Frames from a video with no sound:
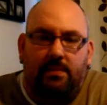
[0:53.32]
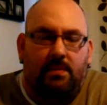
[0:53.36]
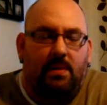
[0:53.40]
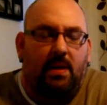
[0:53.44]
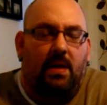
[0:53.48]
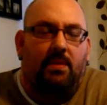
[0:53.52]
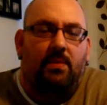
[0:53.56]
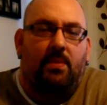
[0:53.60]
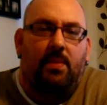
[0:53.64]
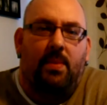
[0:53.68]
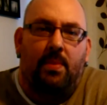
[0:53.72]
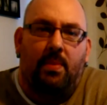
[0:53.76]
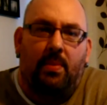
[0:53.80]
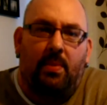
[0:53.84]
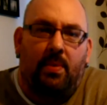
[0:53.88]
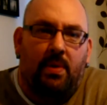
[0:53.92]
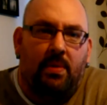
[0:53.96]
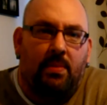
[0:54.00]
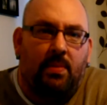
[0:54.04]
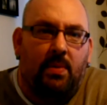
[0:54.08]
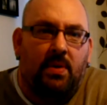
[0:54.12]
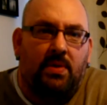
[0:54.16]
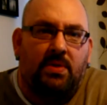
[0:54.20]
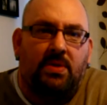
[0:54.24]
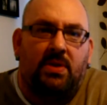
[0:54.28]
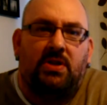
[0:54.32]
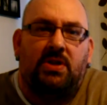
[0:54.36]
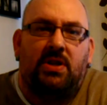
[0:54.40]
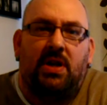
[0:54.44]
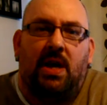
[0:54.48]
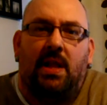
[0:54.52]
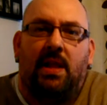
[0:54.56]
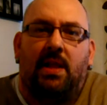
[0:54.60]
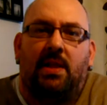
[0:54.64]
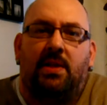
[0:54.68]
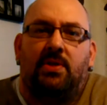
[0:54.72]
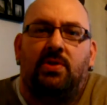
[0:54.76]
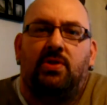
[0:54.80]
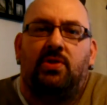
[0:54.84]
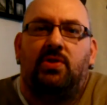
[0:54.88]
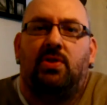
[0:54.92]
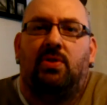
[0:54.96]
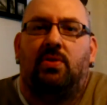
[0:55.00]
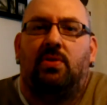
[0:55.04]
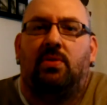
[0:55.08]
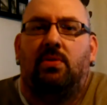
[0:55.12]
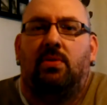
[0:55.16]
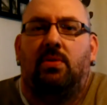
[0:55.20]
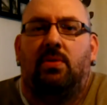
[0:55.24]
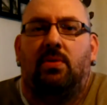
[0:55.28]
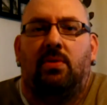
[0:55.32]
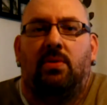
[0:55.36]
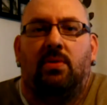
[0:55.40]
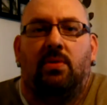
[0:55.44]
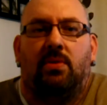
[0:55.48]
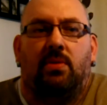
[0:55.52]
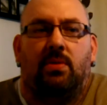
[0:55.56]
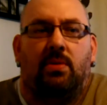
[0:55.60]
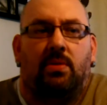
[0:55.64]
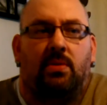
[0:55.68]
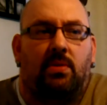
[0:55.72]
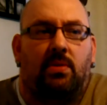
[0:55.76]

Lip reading: can't remember what it was, a challenge or